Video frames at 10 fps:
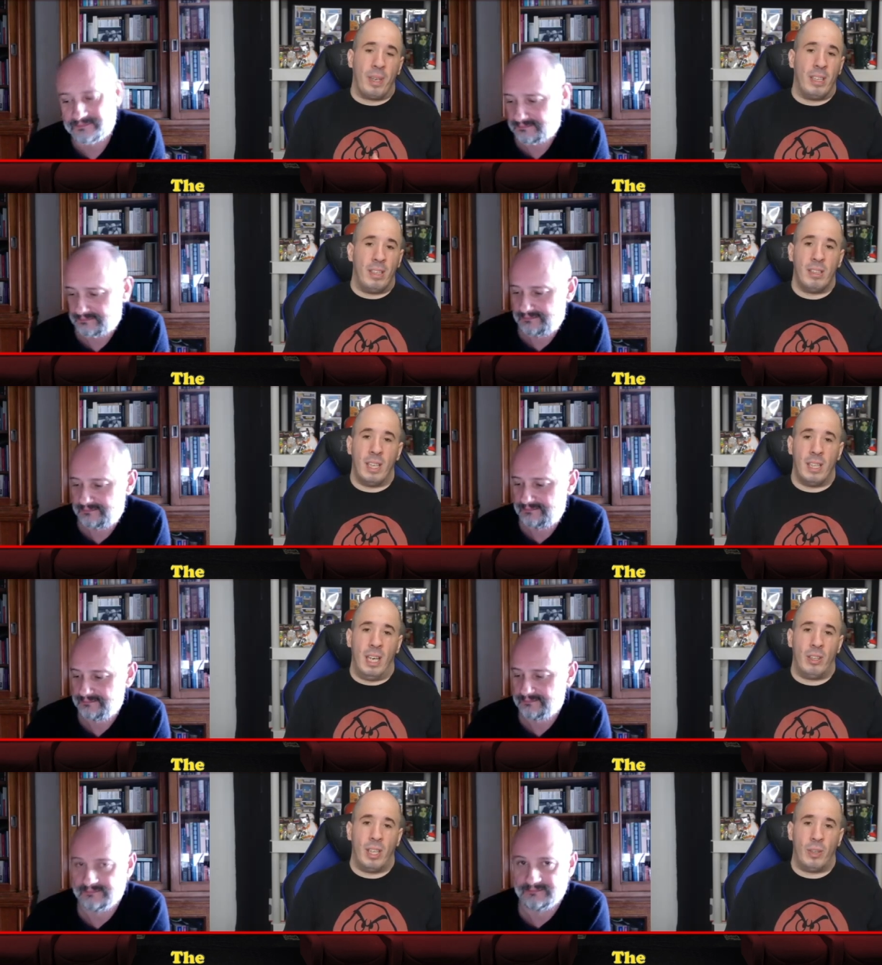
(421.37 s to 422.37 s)
Speaker 1: things that
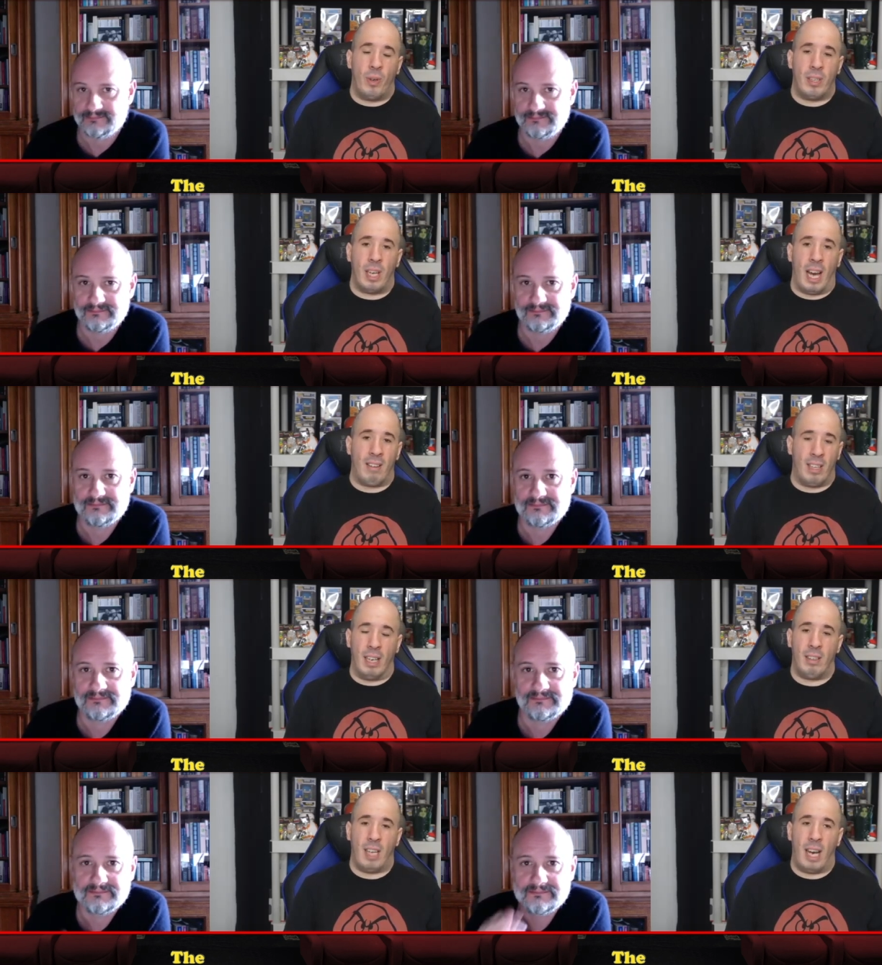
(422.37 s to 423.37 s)
nailed did was the casting. I
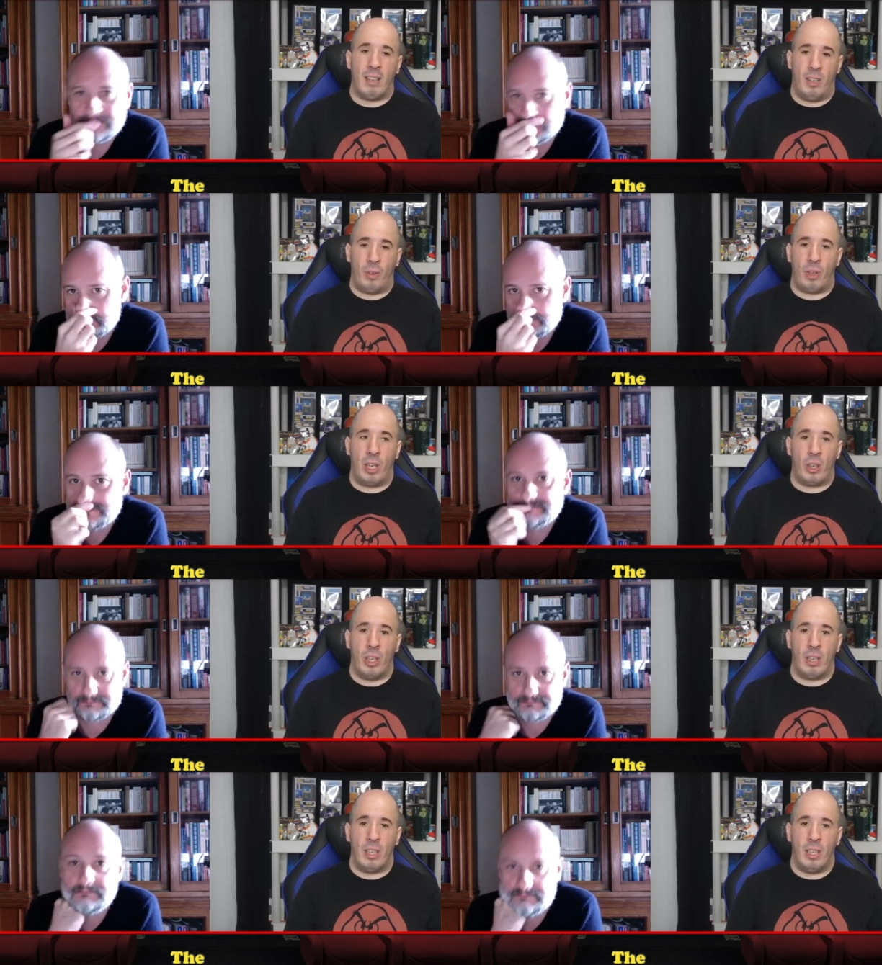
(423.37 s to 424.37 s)
think the casting was really good.
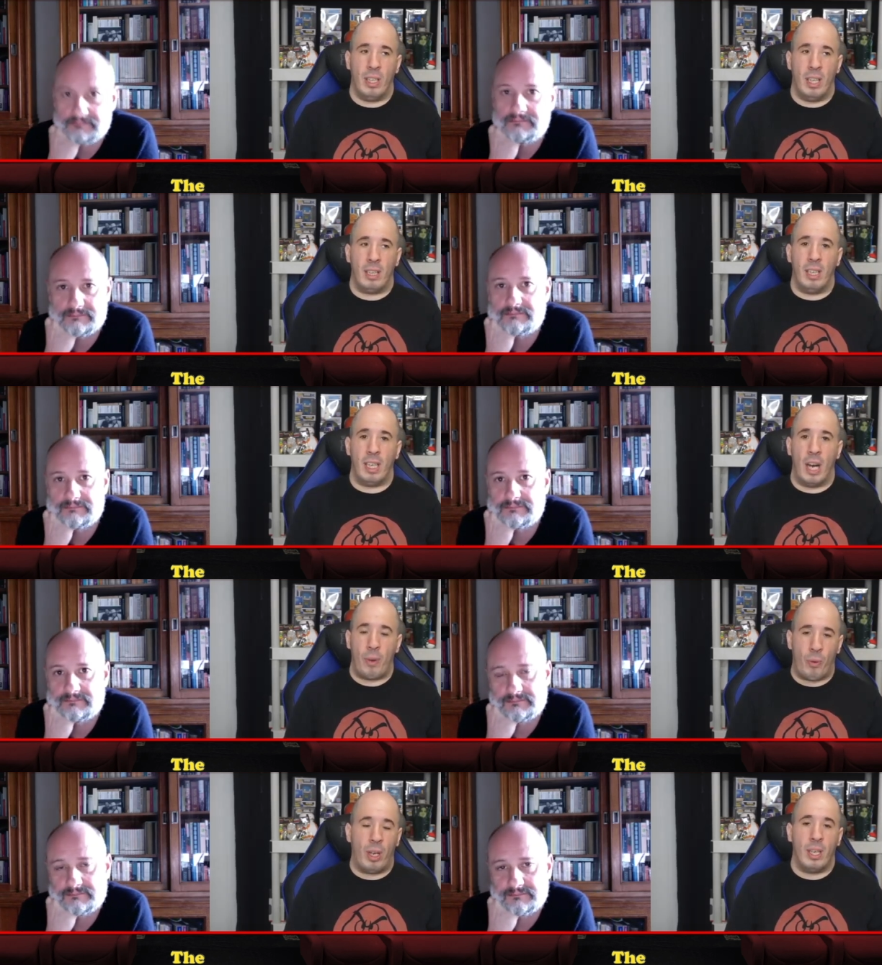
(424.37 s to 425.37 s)
I think I think
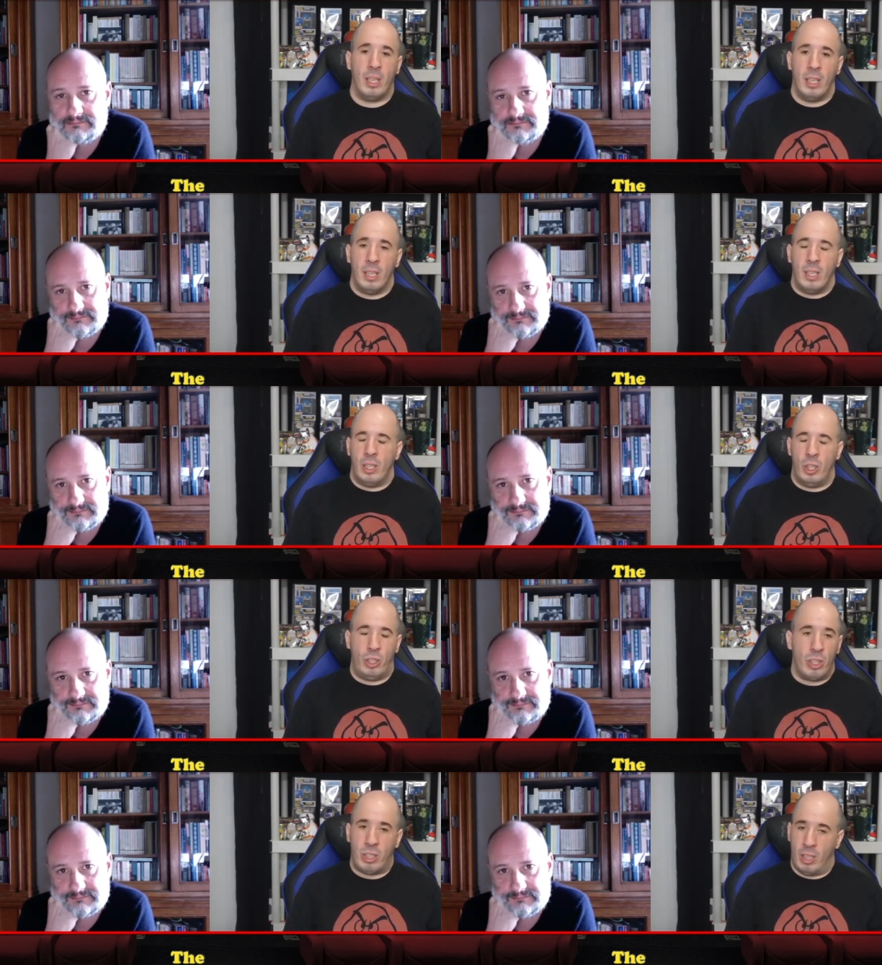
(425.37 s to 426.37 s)
everyone, not
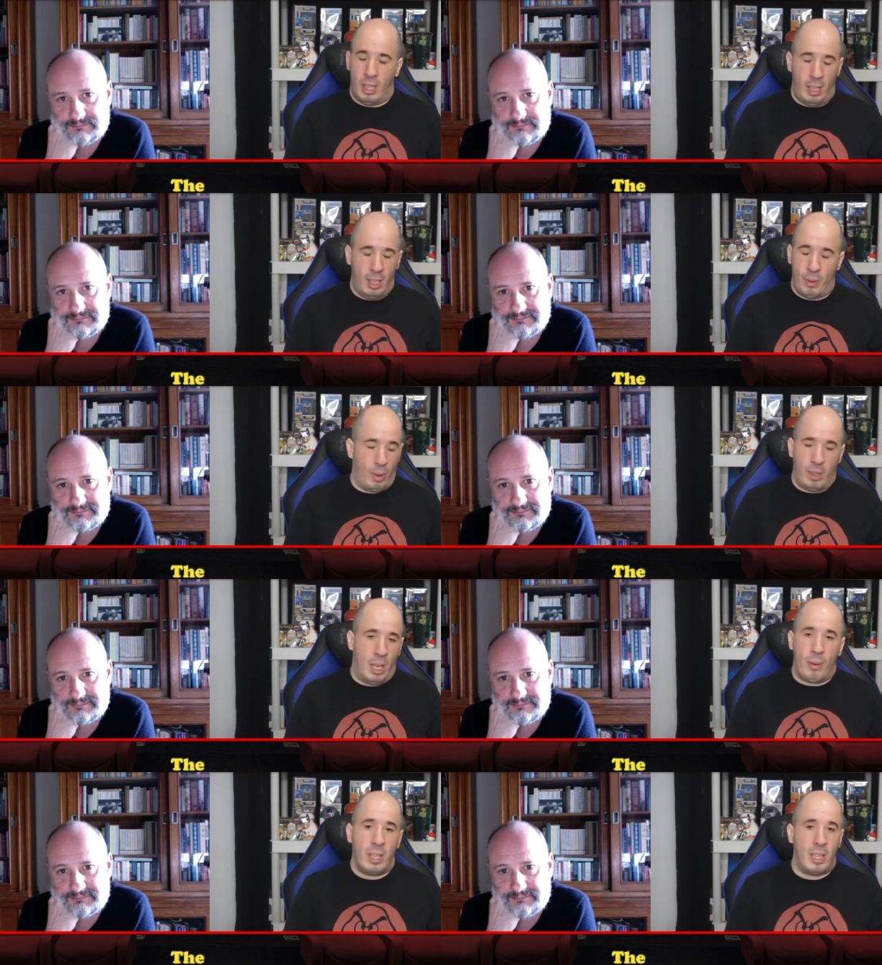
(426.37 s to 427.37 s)
just everyone,
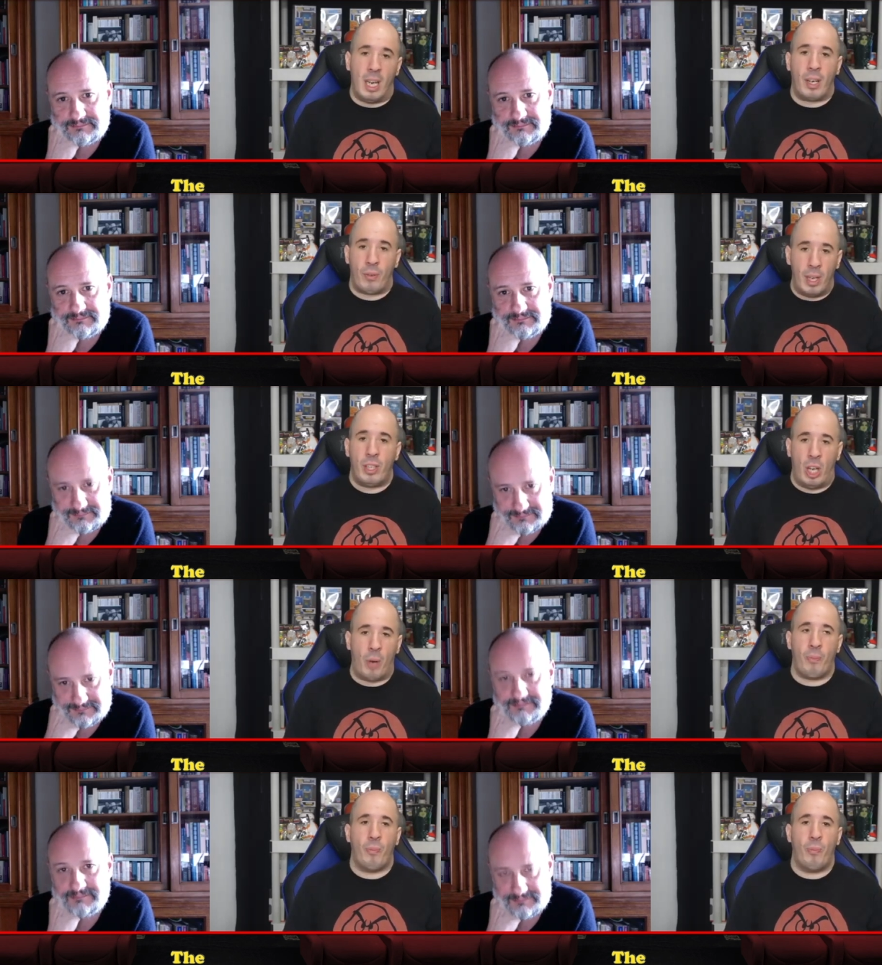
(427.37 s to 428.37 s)
everyone did a great job
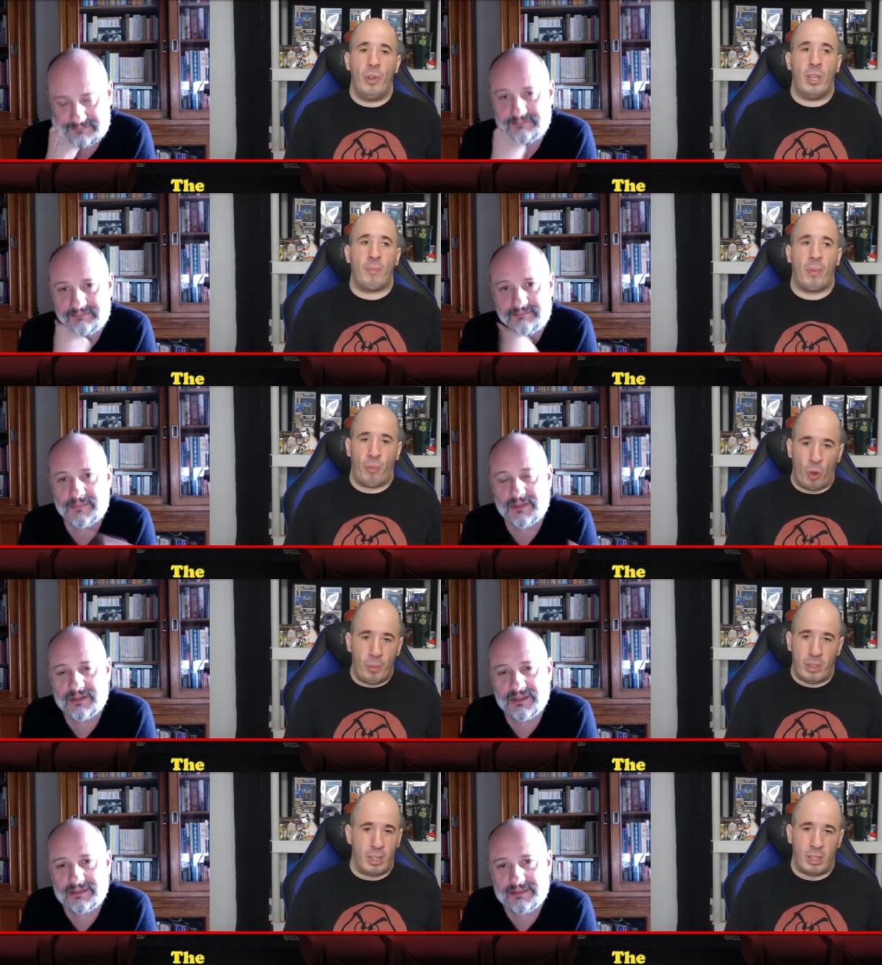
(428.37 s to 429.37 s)
with their
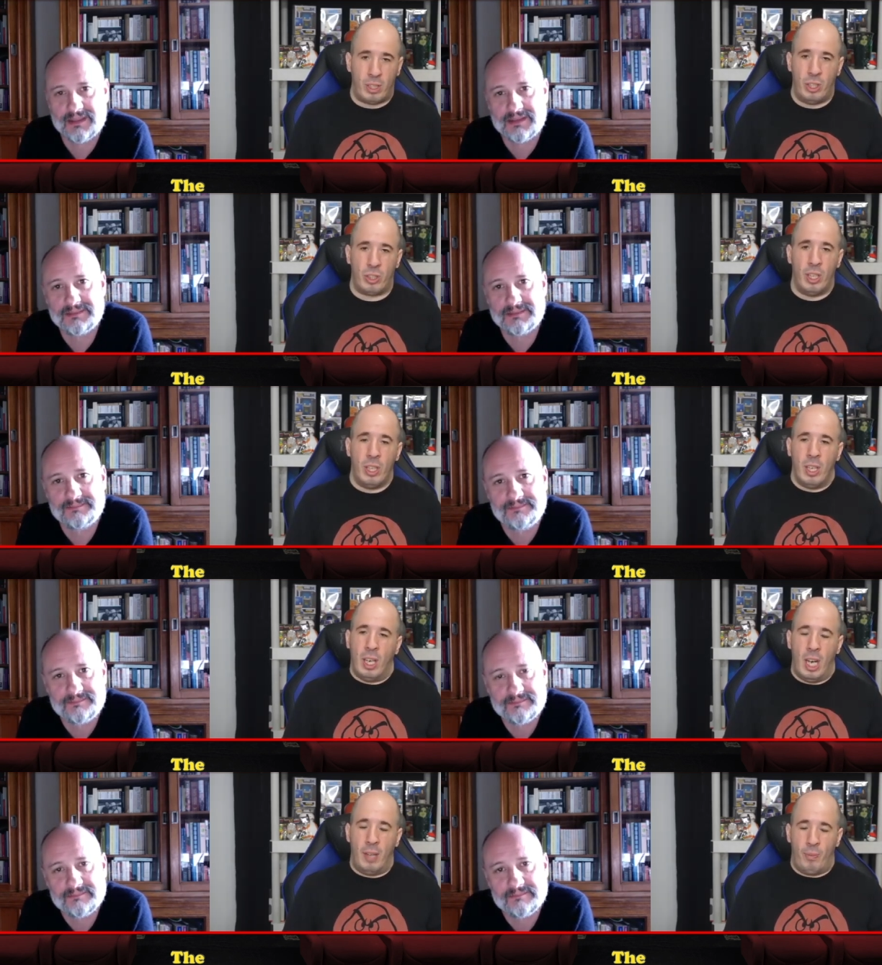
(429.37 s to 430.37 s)
performances. Okay. I,